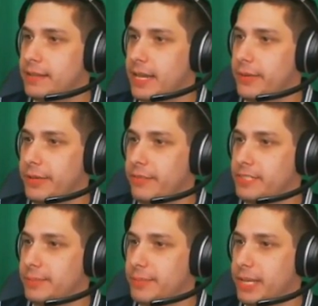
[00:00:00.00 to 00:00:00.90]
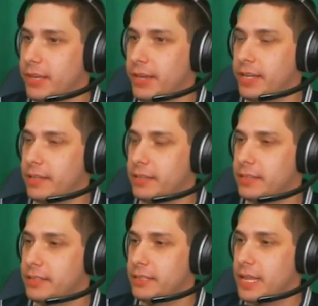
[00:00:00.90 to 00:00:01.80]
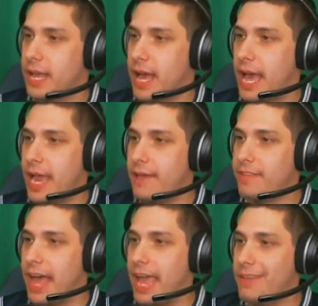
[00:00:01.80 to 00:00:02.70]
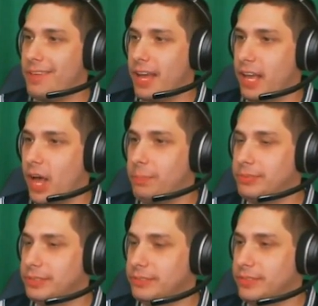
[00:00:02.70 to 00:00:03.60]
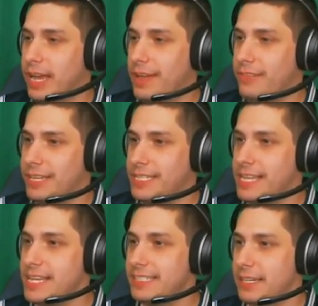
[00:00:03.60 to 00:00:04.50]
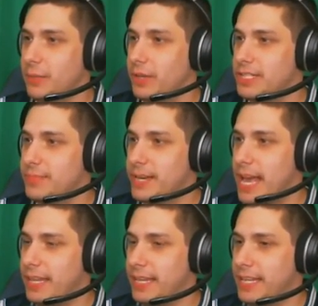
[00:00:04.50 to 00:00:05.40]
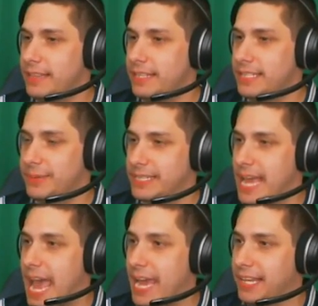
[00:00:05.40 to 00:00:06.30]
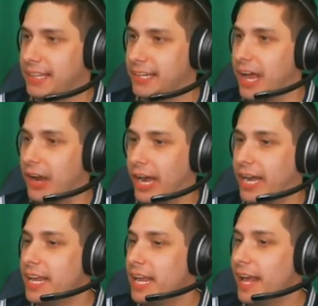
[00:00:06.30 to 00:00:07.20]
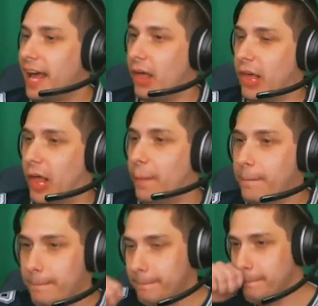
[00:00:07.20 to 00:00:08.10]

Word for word: I know you have something good. You know it. I have I have a couple of I have like decent ones, but not like anything spectacular. All right, I'll call.